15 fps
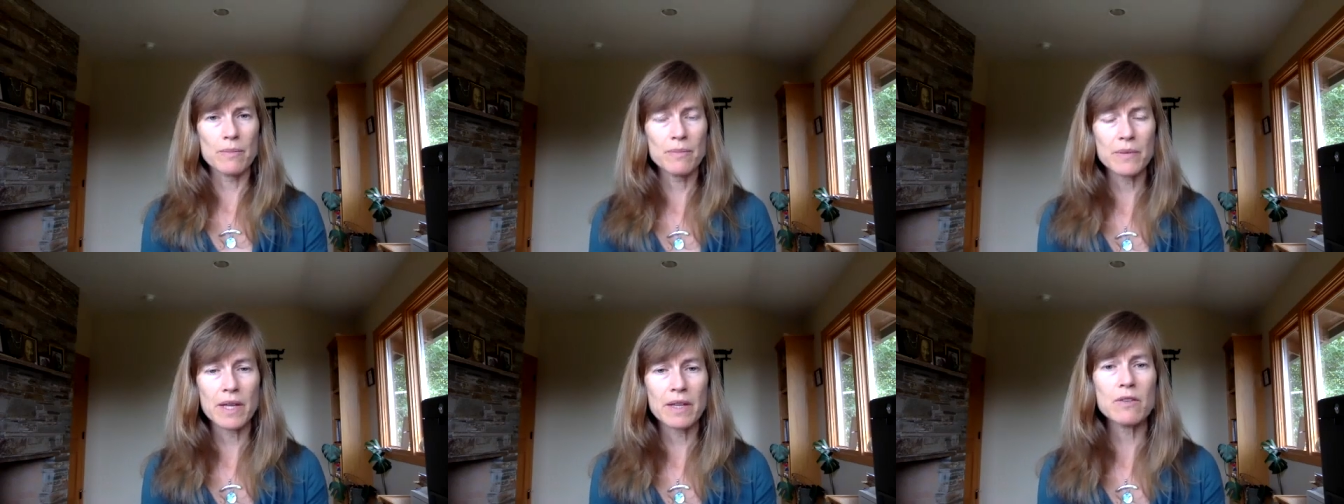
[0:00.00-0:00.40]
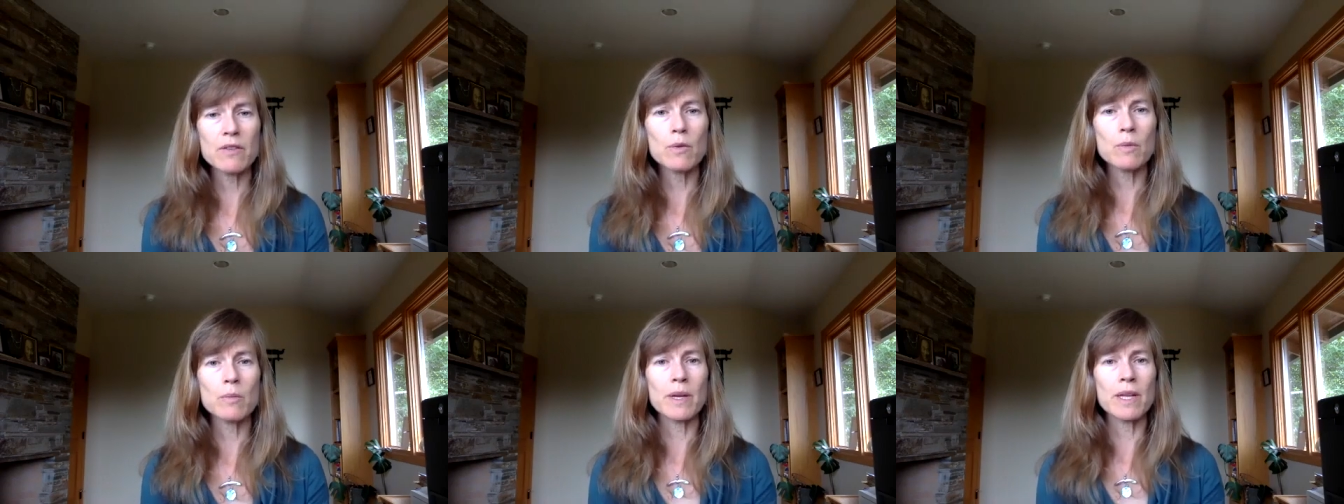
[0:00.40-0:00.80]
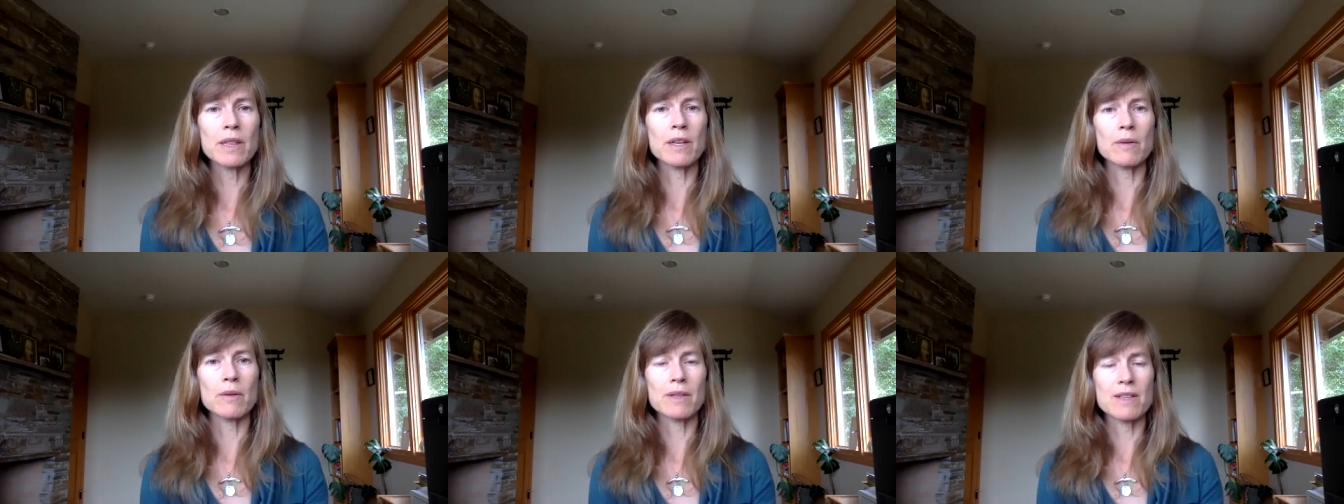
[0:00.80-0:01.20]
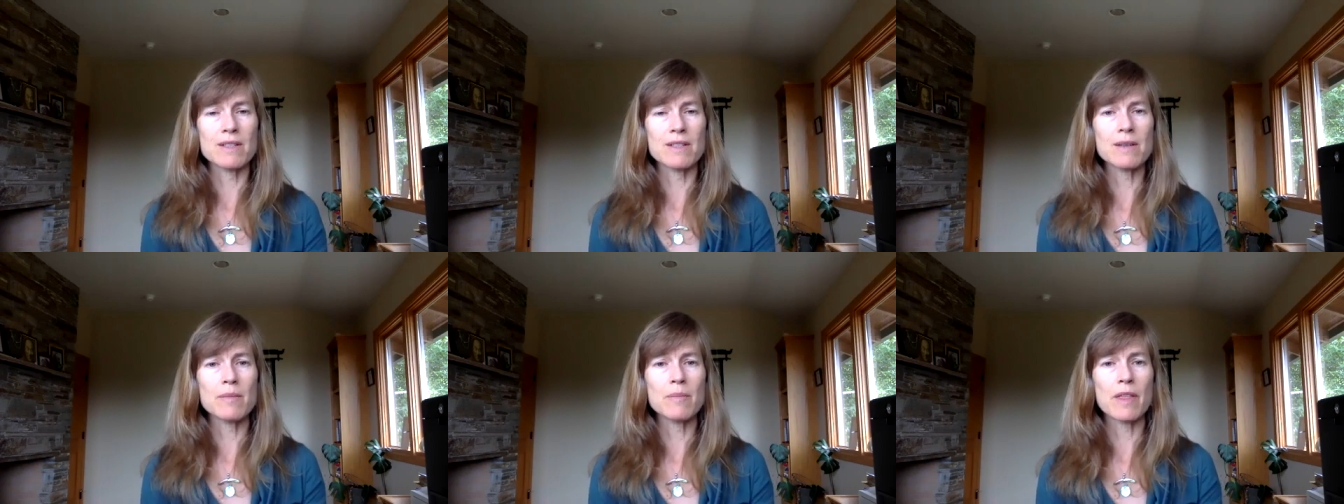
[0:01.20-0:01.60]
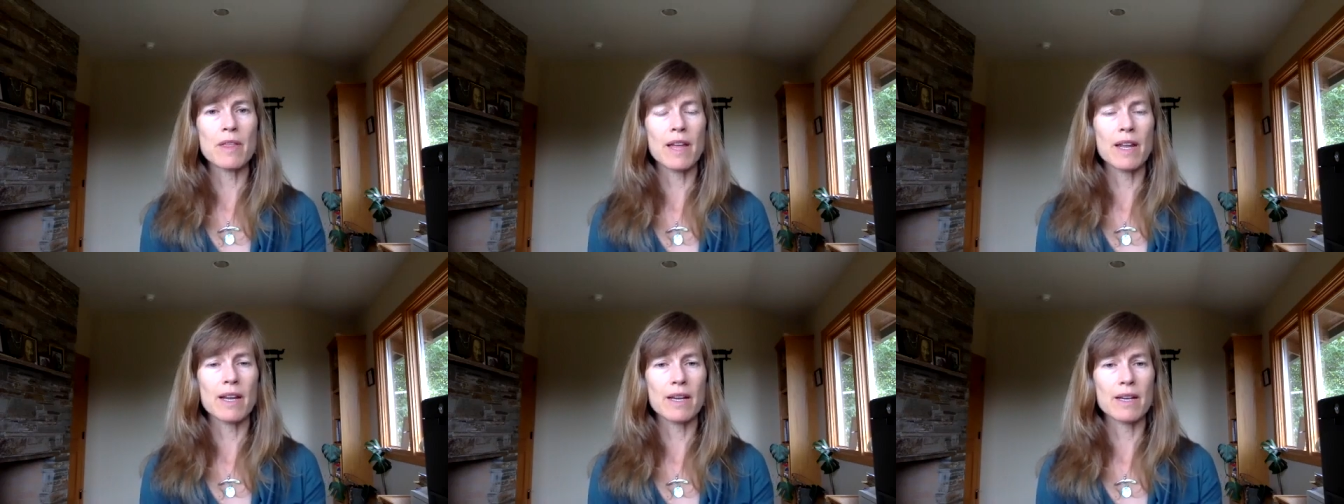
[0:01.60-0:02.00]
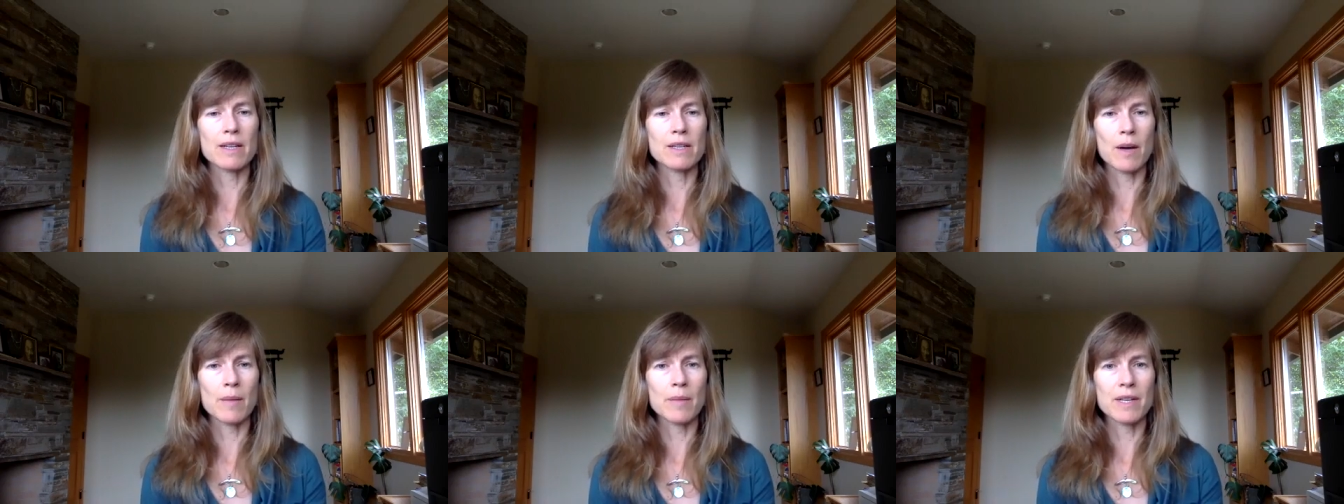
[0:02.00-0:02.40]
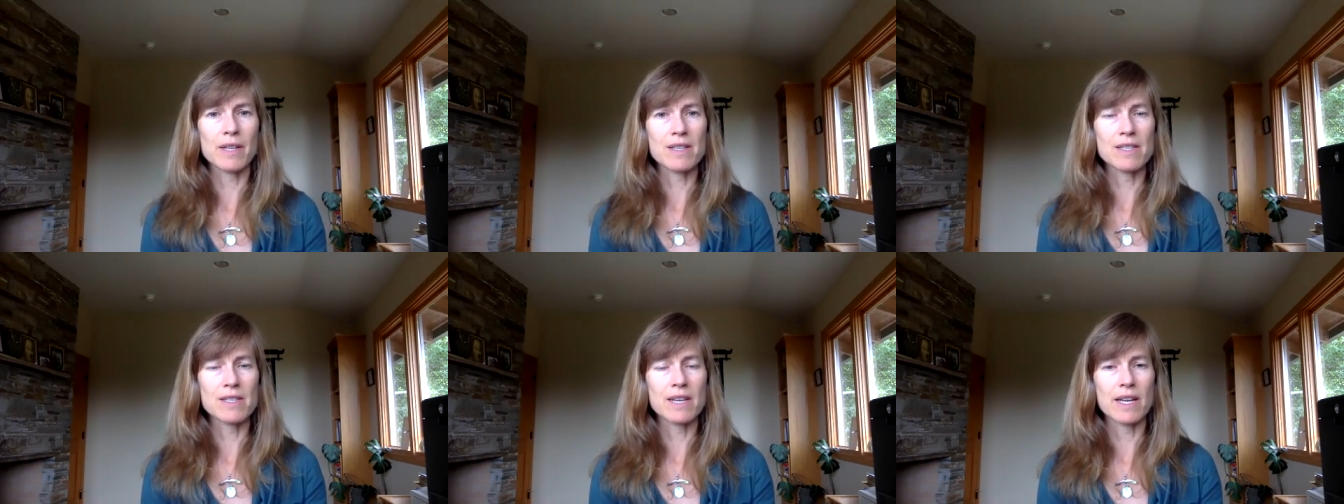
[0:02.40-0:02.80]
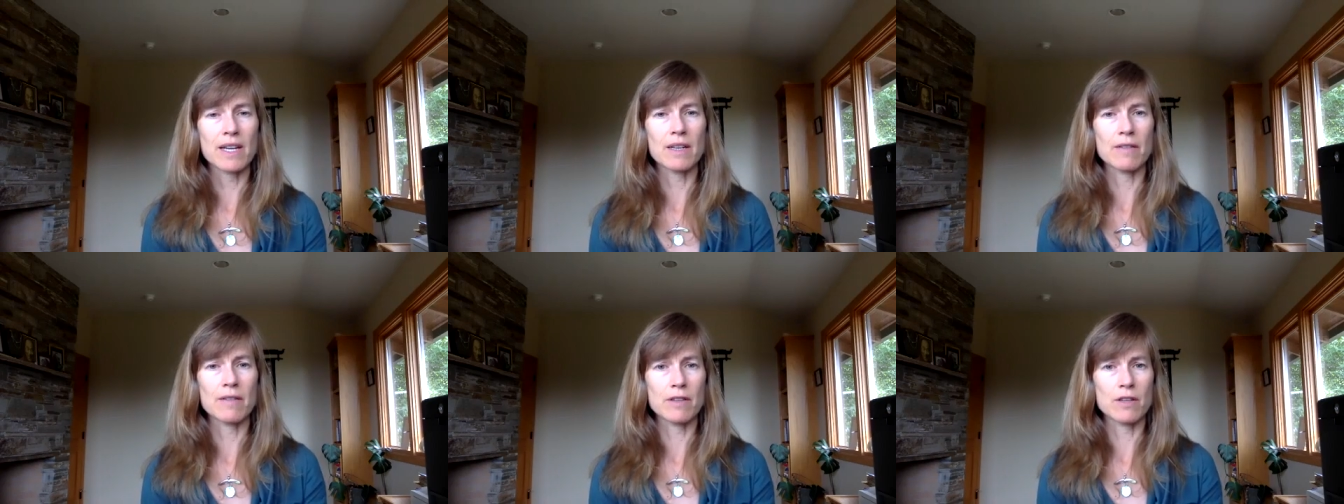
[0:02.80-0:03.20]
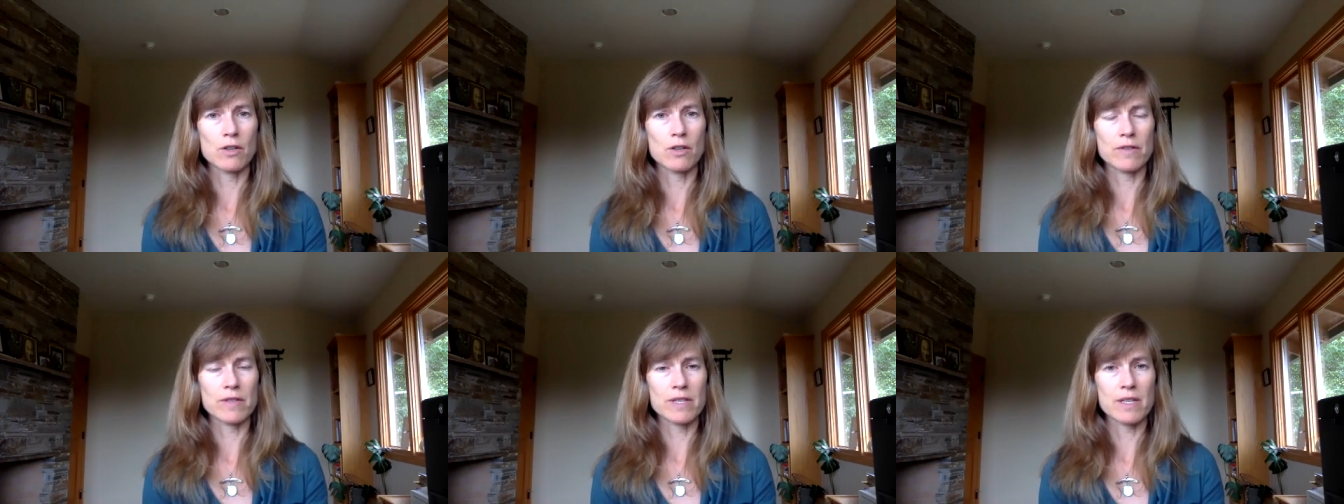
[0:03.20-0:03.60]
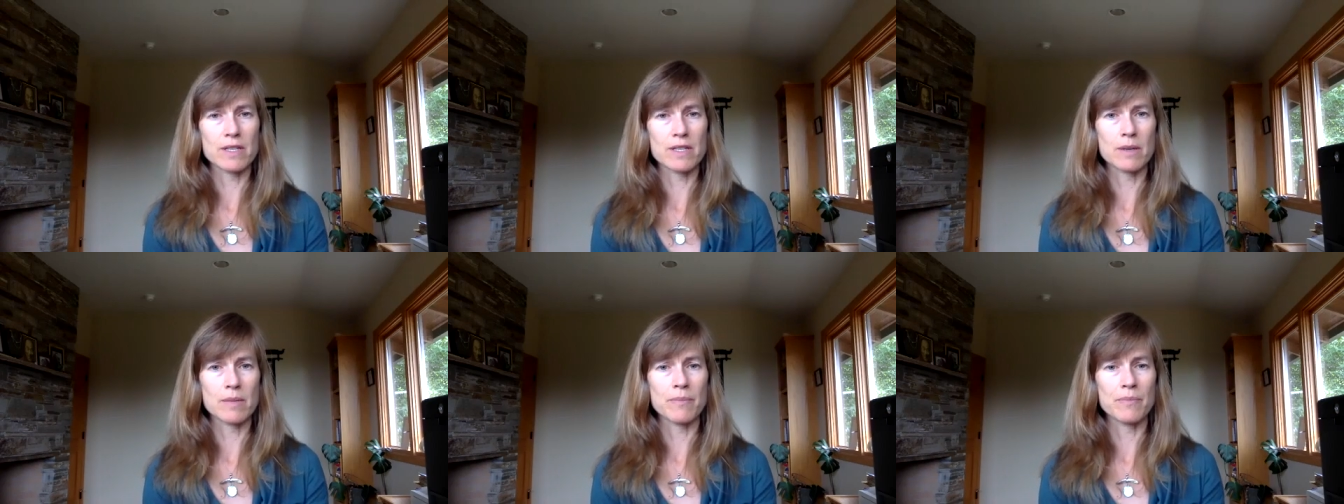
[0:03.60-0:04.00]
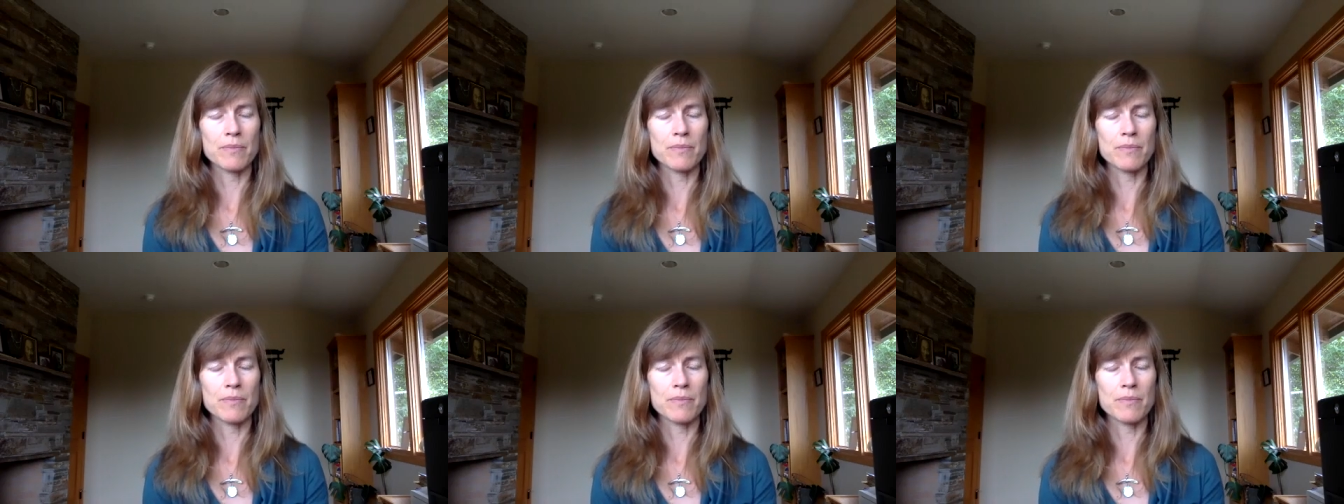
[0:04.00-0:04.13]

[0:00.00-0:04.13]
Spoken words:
And this would mean they're in the sympathetic dominant state of the nervous system.